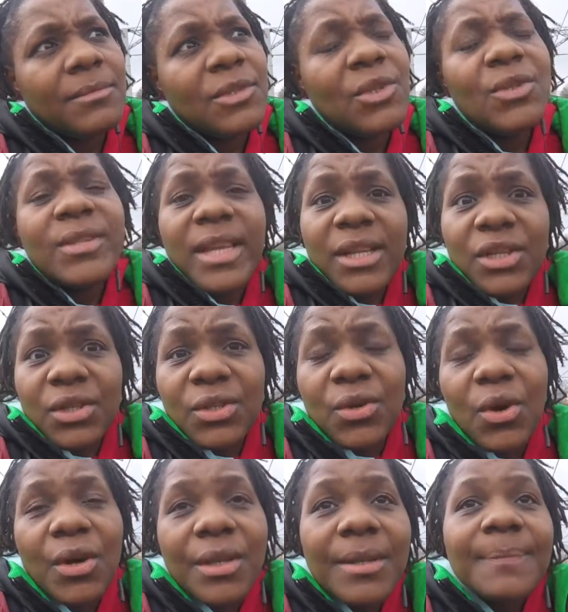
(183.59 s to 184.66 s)
Tuesday just
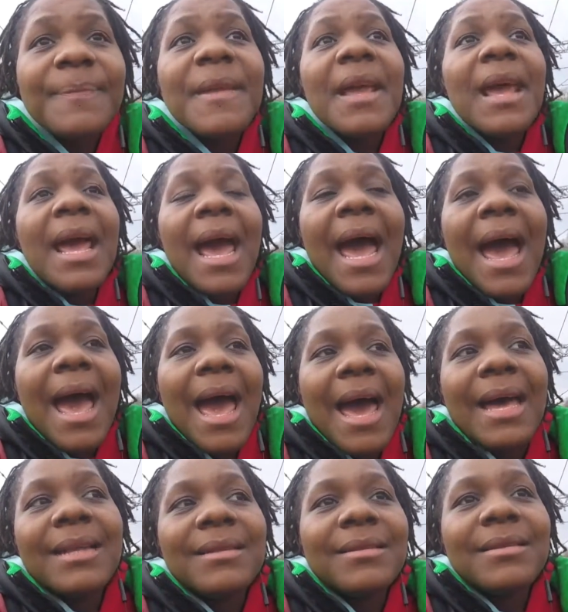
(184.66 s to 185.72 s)
gone.
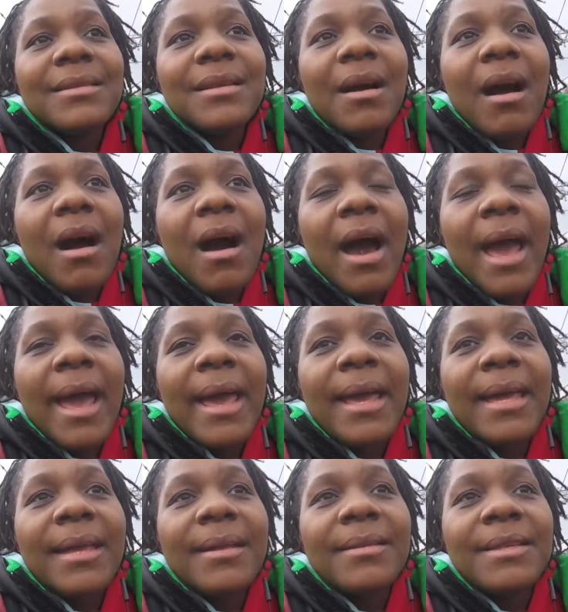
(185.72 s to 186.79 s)
And
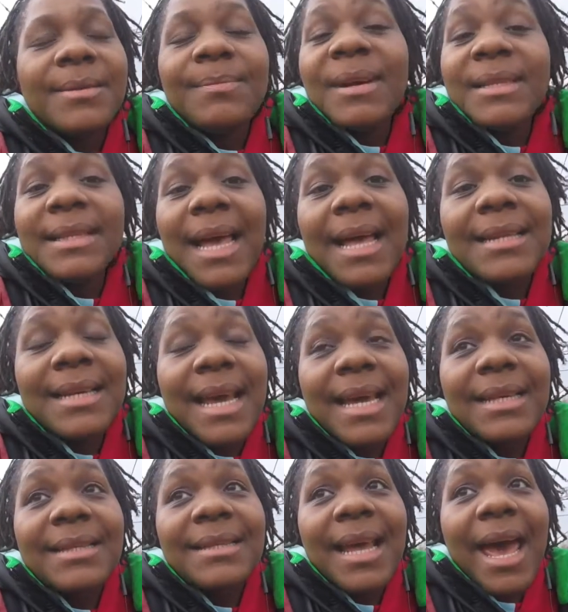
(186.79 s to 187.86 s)
I did my scat
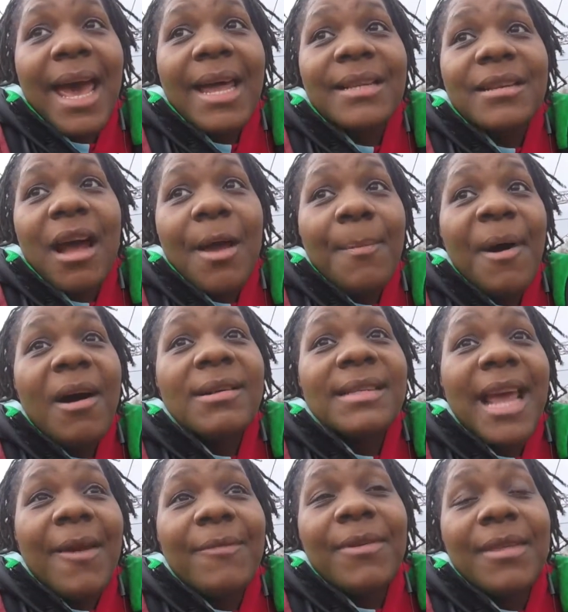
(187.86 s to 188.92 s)
test and I
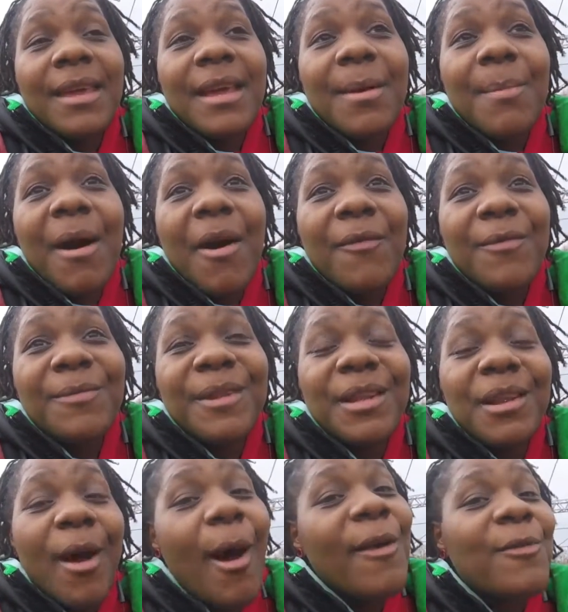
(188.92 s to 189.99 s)
passed everything apart from the
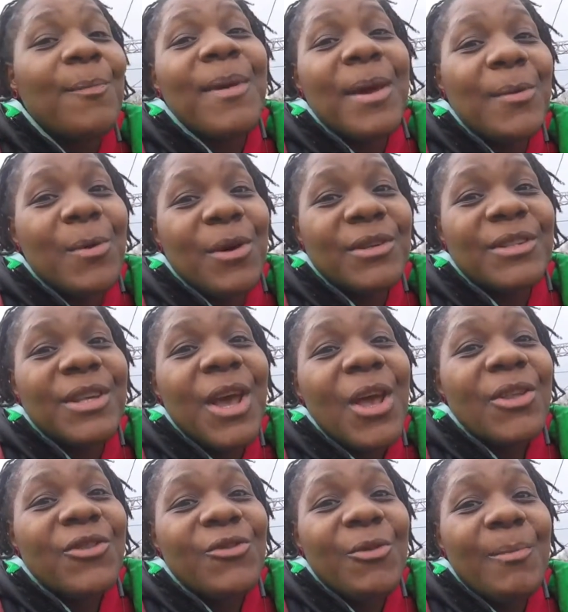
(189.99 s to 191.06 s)
last bit was
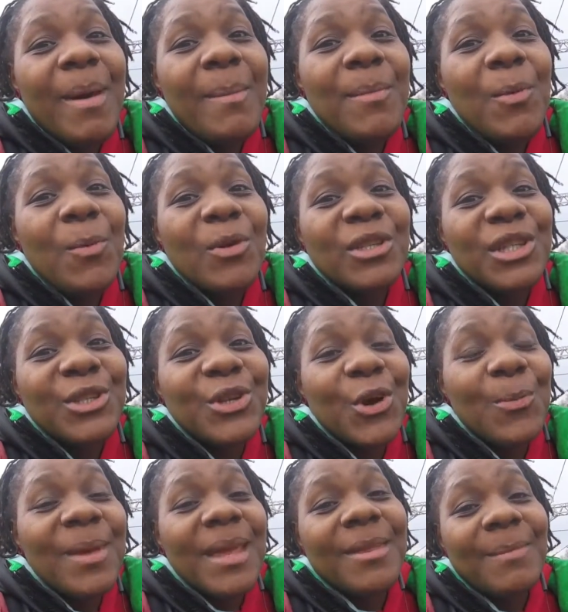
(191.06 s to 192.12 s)
to remember what she
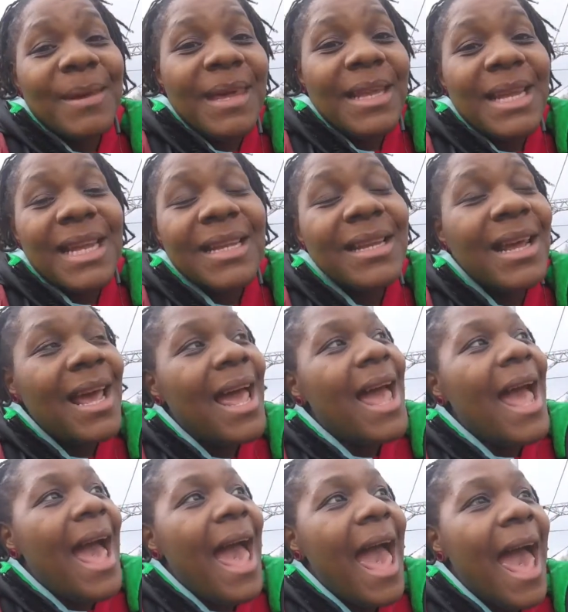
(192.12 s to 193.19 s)
told me at the beginning.
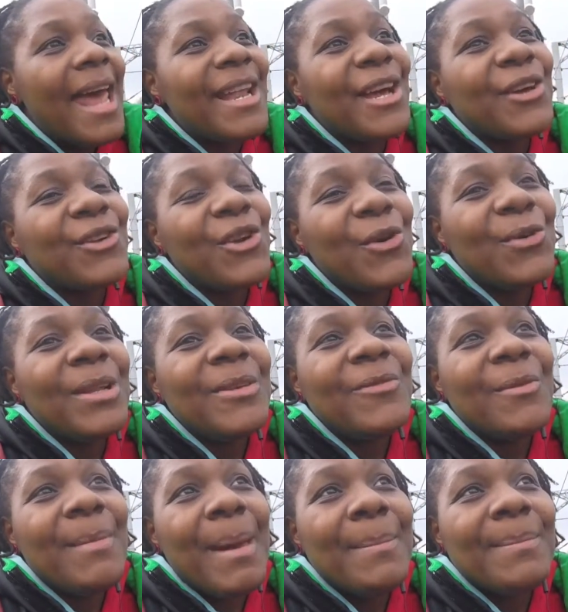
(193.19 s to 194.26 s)
And I could only
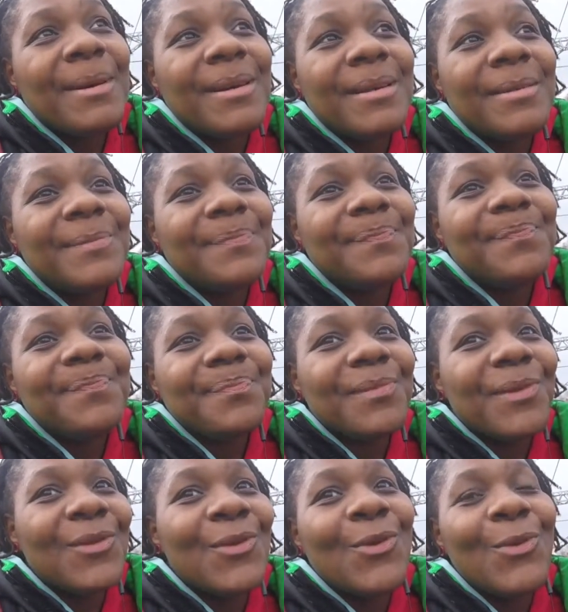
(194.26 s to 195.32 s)
remember
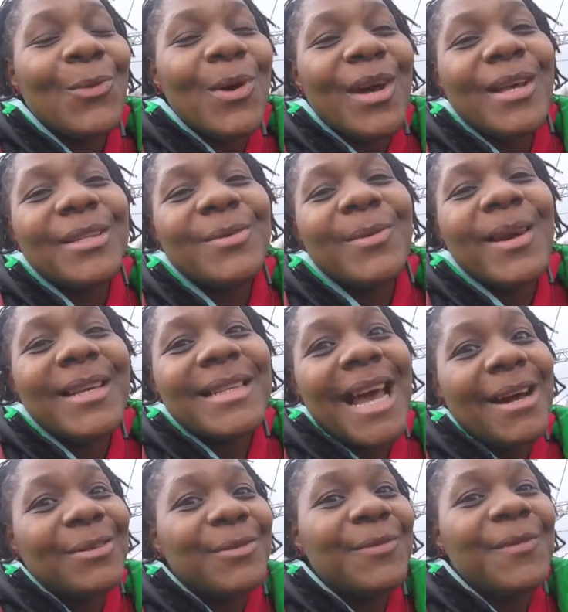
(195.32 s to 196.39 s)
two words, where it's
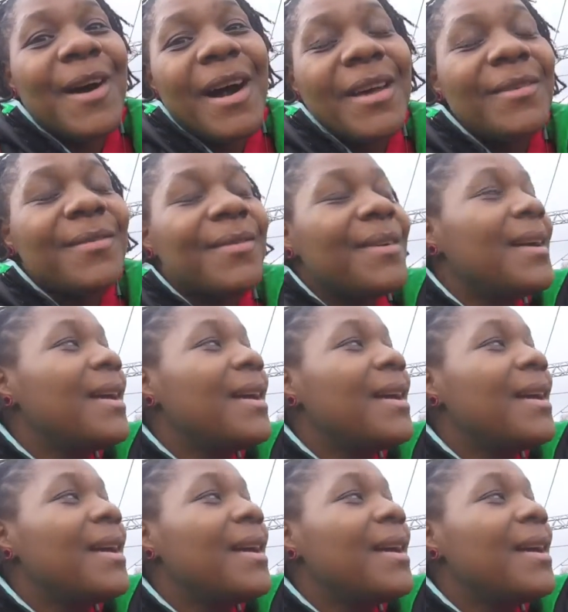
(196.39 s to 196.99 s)
out of five.